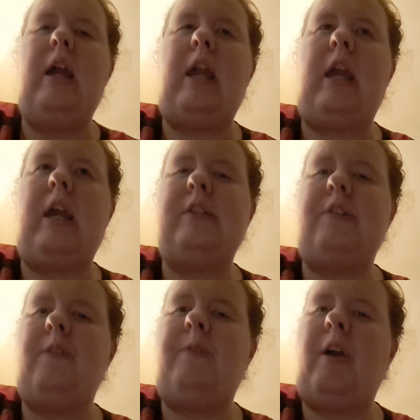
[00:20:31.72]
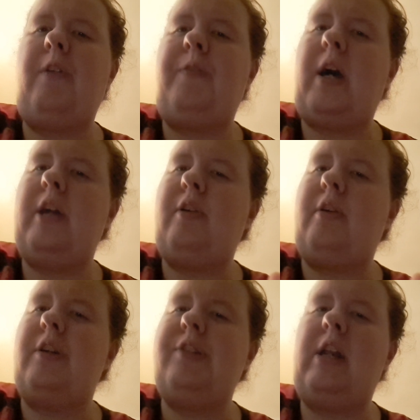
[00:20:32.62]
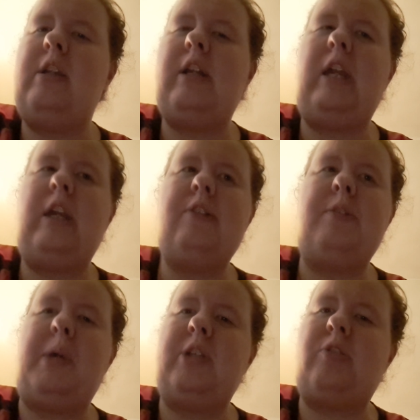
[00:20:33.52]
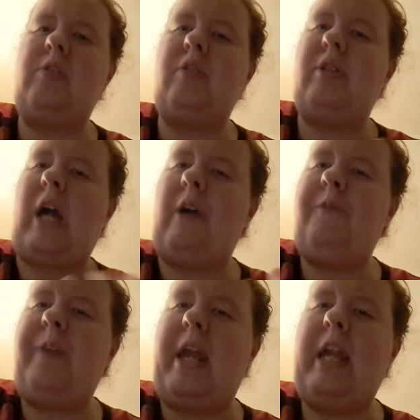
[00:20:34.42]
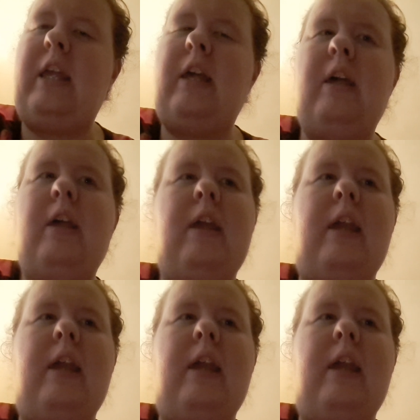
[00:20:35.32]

and to verify their identity to make sure they're not fake.